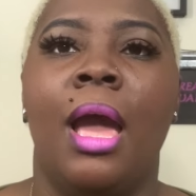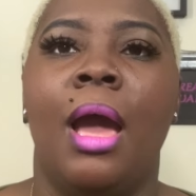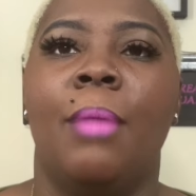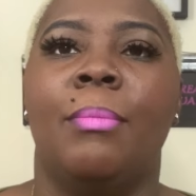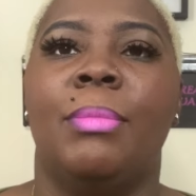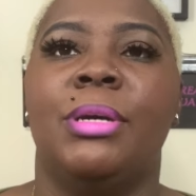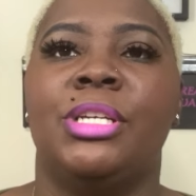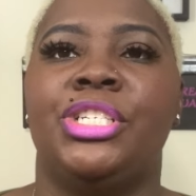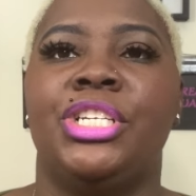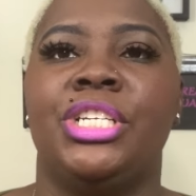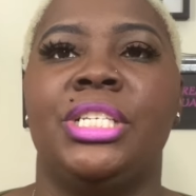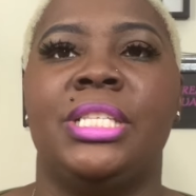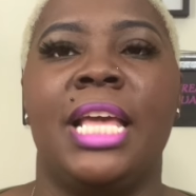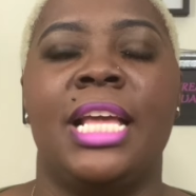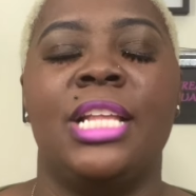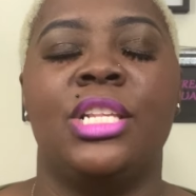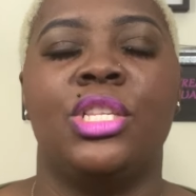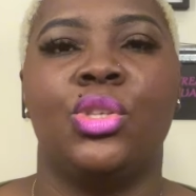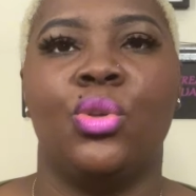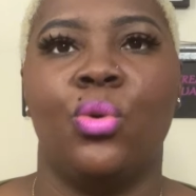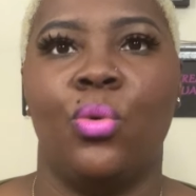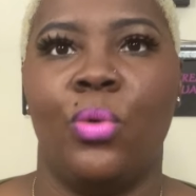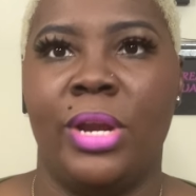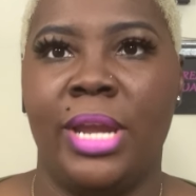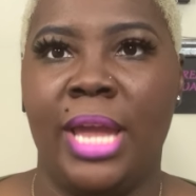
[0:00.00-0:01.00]
But she said
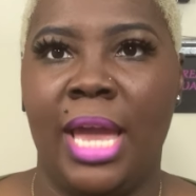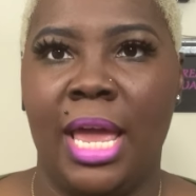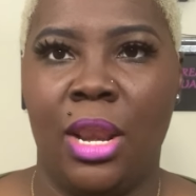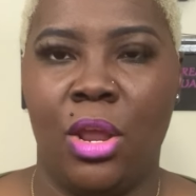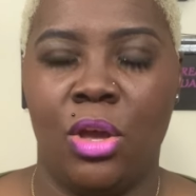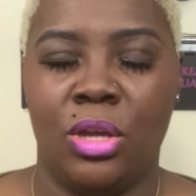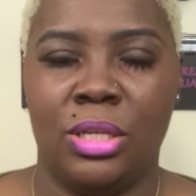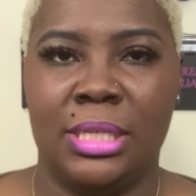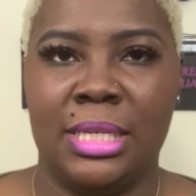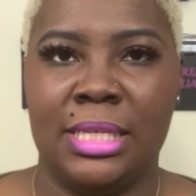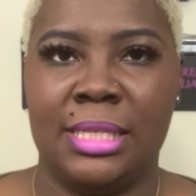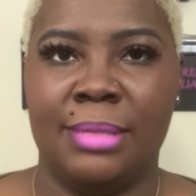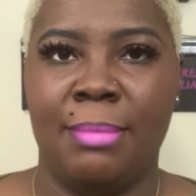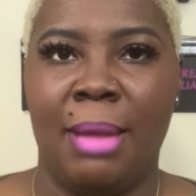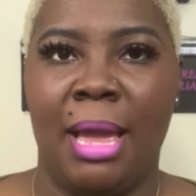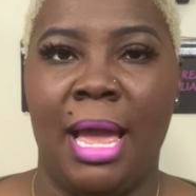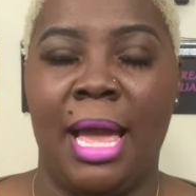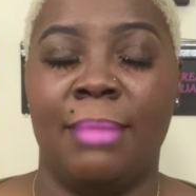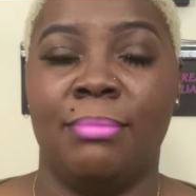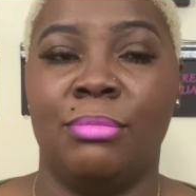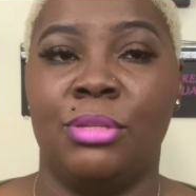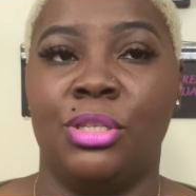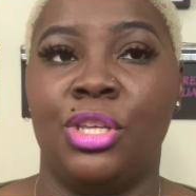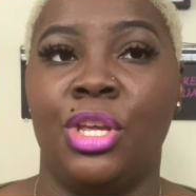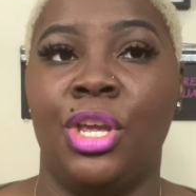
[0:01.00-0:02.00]
Tory had lost his
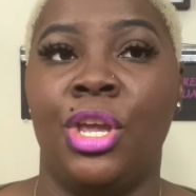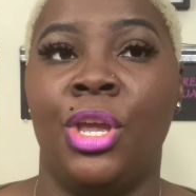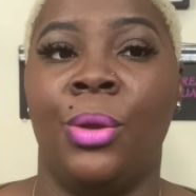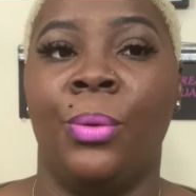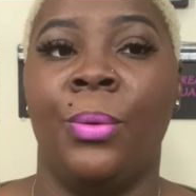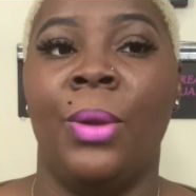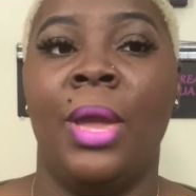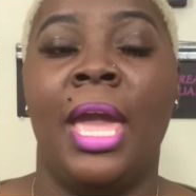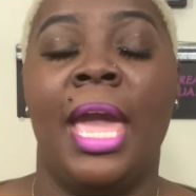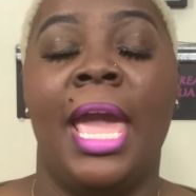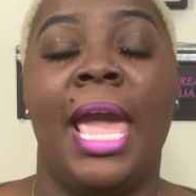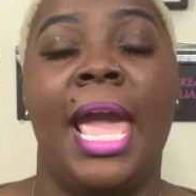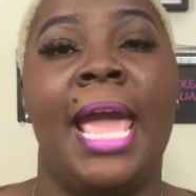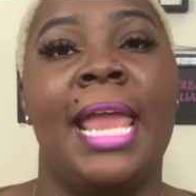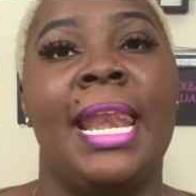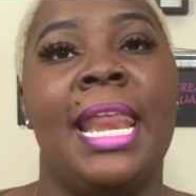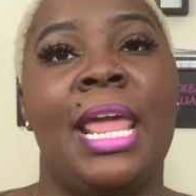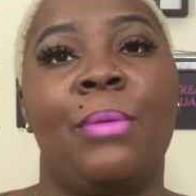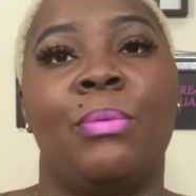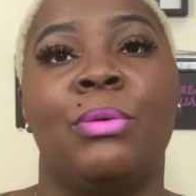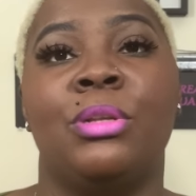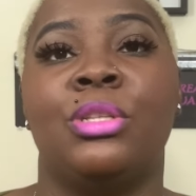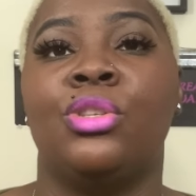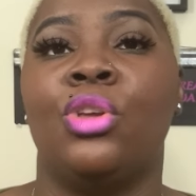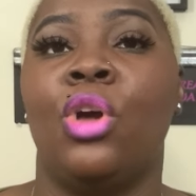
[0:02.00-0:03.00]
mom too, and they
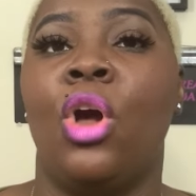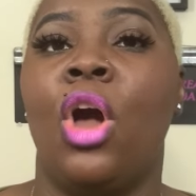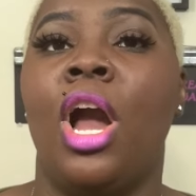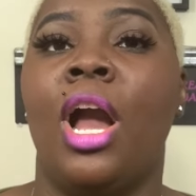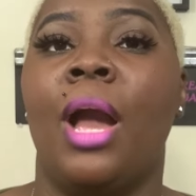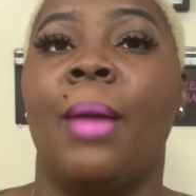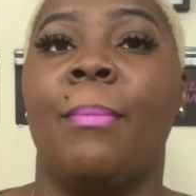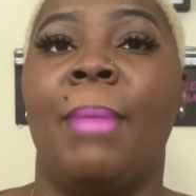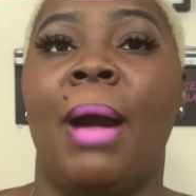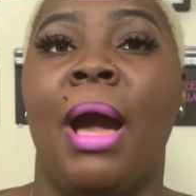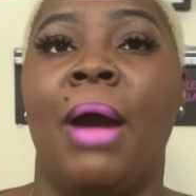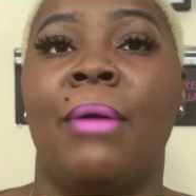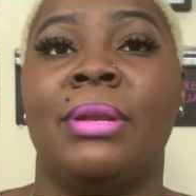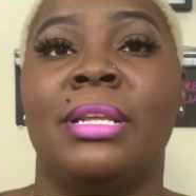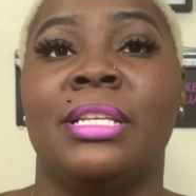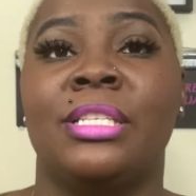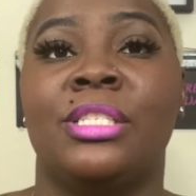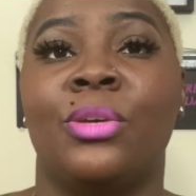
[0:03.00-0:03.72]
would talk about it.